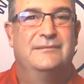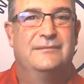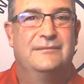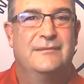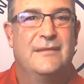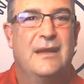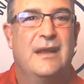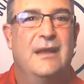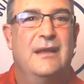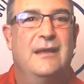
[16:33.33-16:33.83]

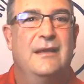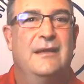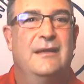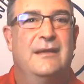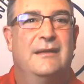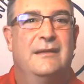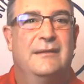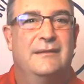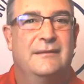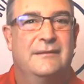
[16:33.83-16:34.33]

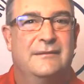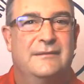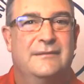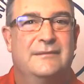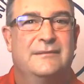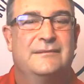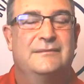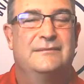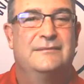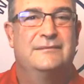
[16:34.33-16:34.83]

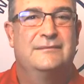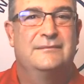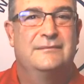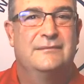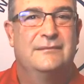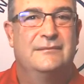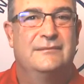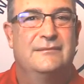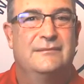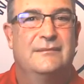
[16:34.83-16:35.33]

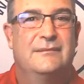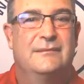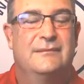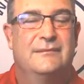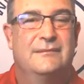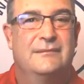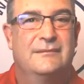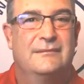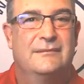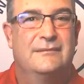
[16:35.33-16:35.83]

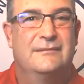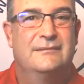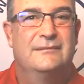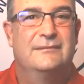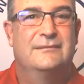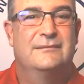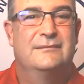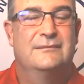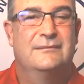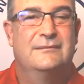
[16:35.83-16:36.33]

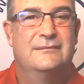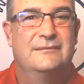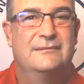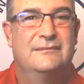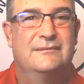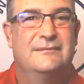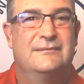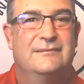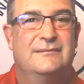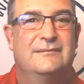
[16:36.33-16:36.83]

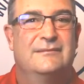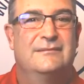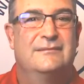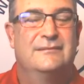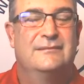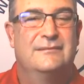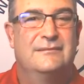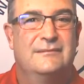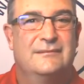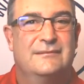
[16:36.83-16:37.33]

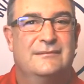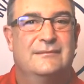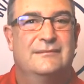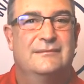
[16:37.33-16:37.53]
The person shown says nothing.